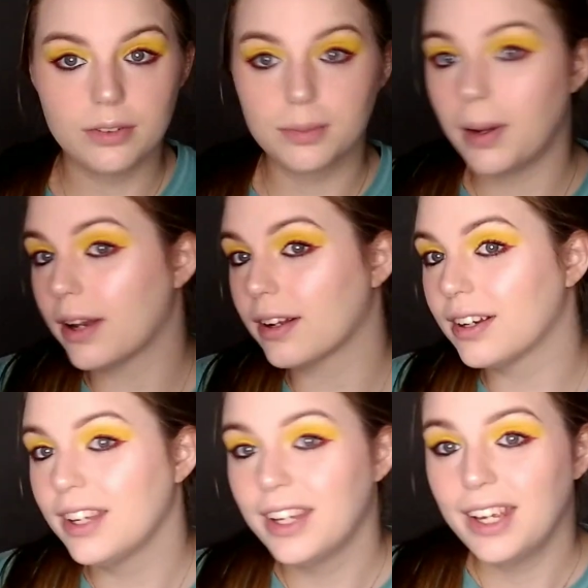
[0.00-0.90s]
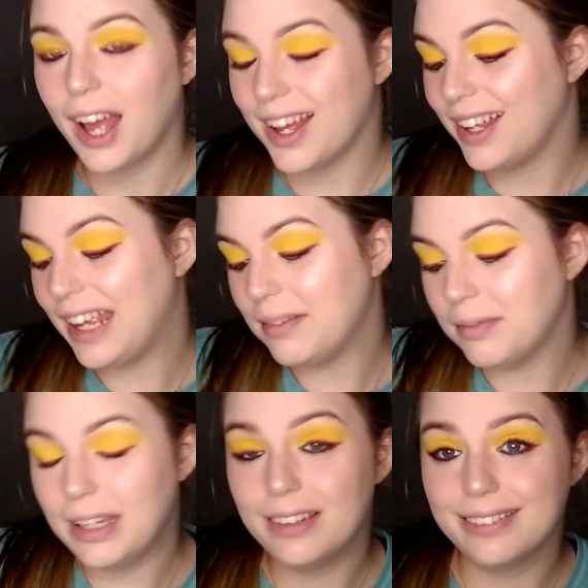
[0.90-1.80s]
gives a better,
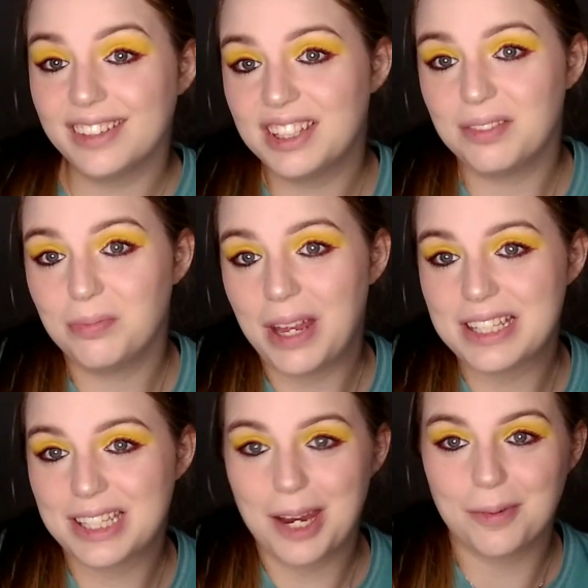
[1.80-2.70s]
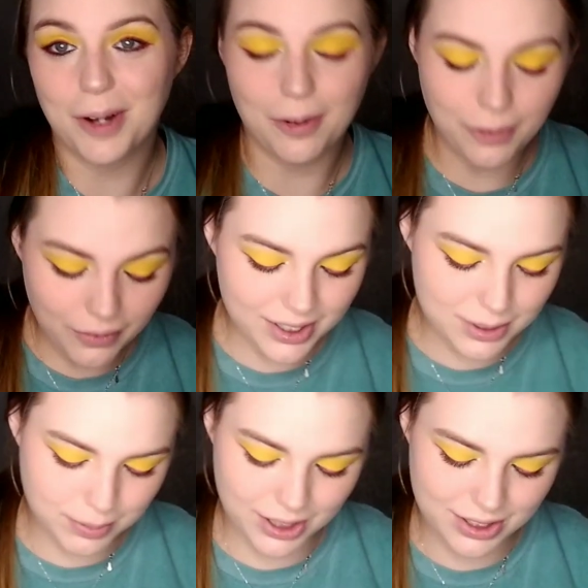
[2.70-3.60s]
it makes the camera not
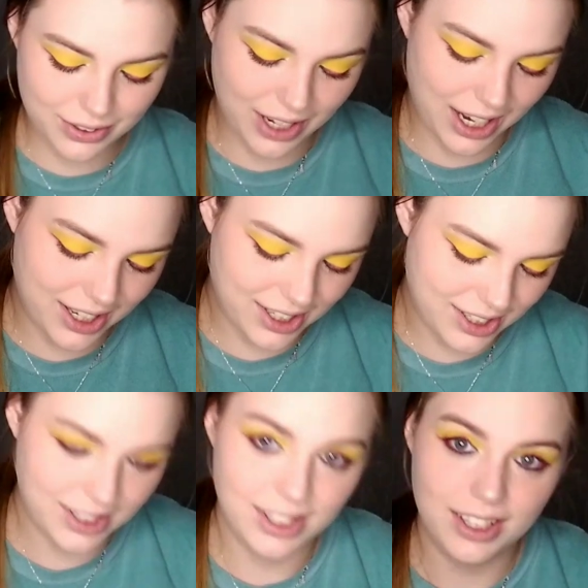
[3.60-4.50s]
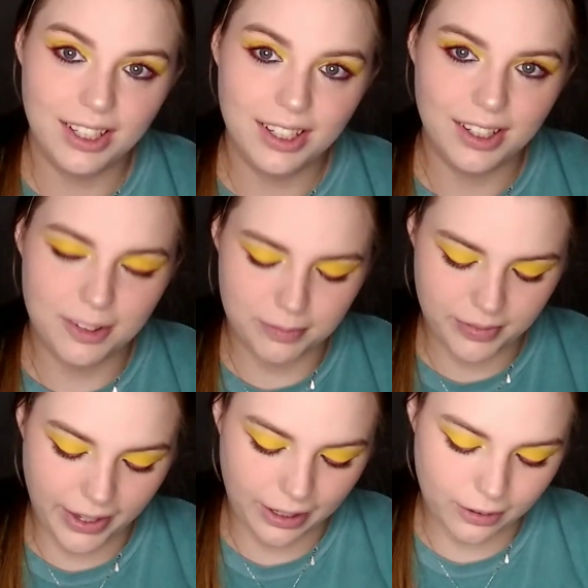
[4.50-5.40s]
focus, but it's okay. It,
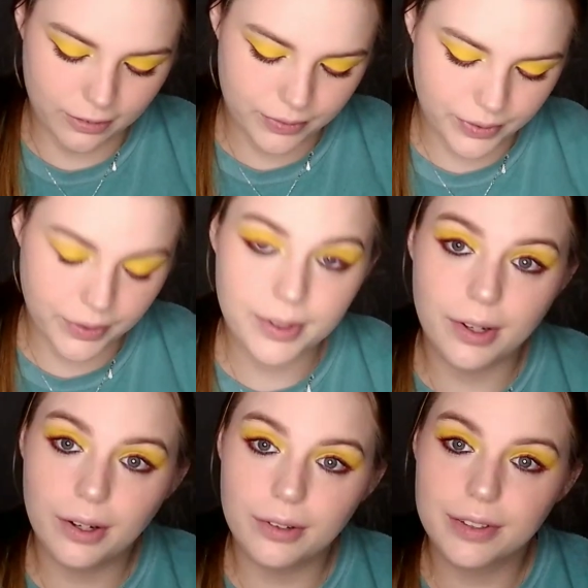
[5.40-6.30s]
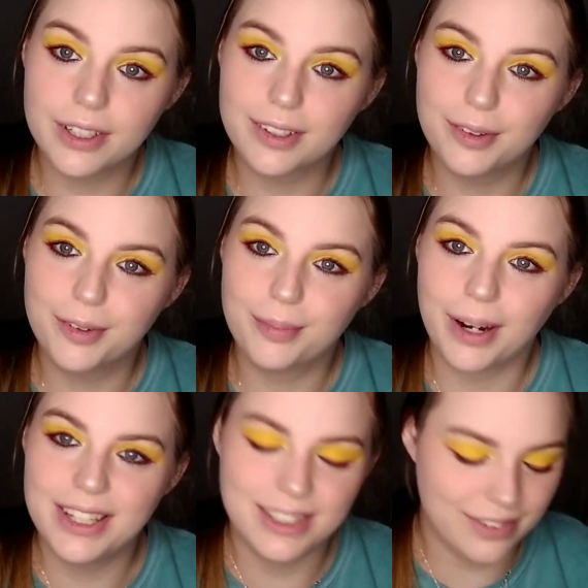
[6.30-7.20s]
like,
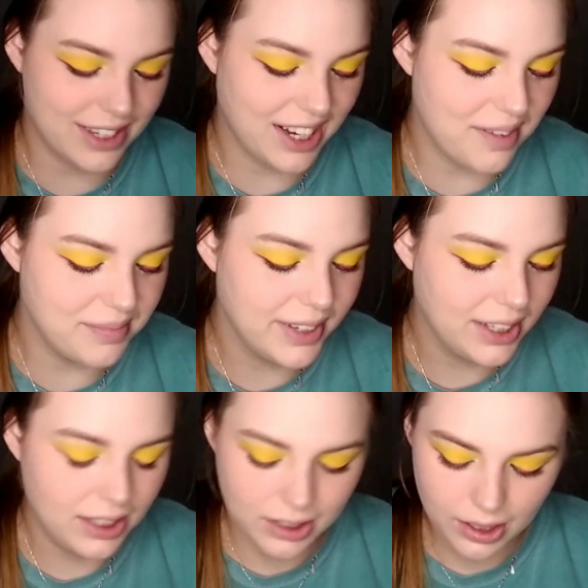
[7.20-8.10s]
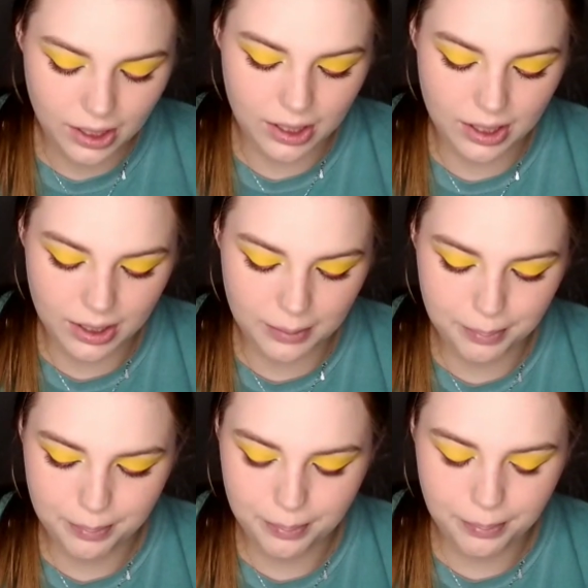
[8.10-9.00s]
brightens everything up, but
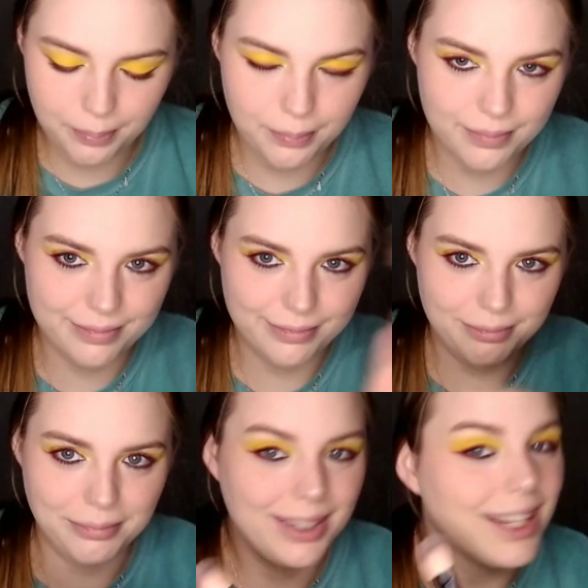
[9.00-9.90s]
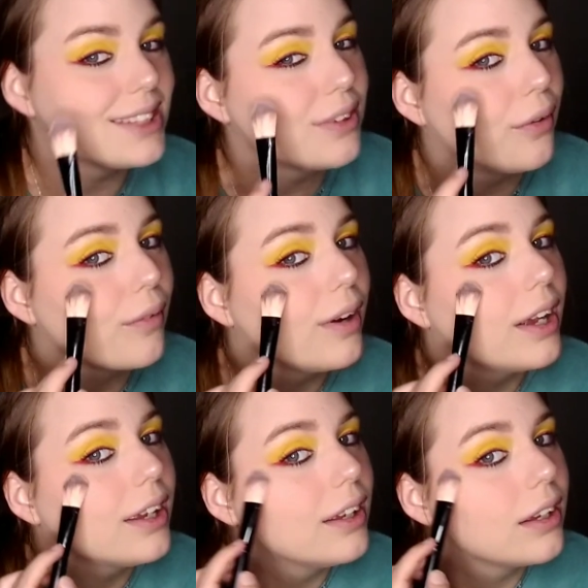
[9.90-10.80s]
that's all
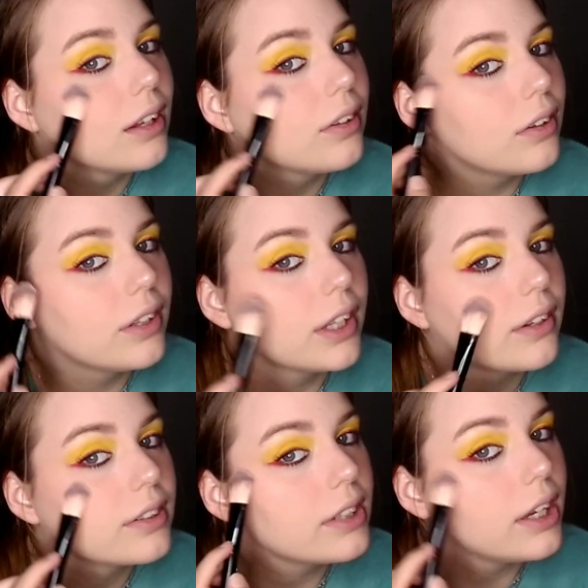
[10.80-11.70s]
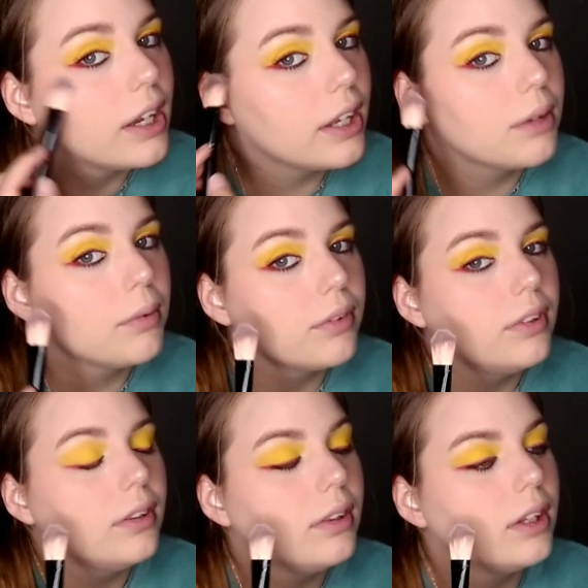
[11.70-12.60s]
right. And I'll do on the other side. It won't,
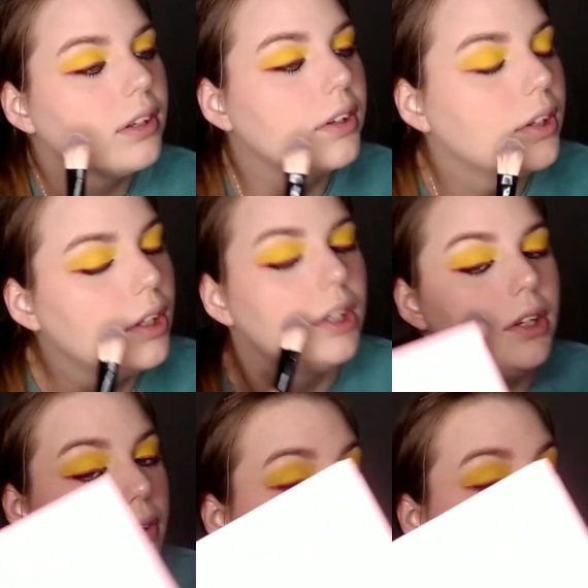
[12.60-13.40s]
you